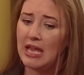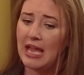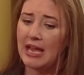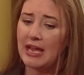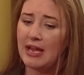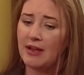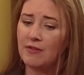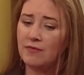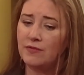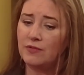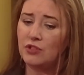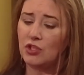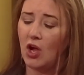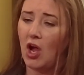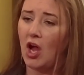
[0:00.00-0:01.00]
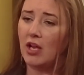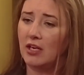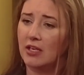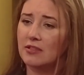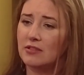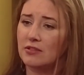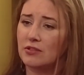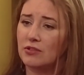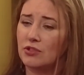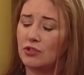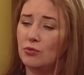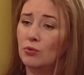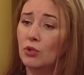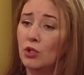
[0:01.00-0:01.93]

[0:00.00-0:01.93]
have taught us to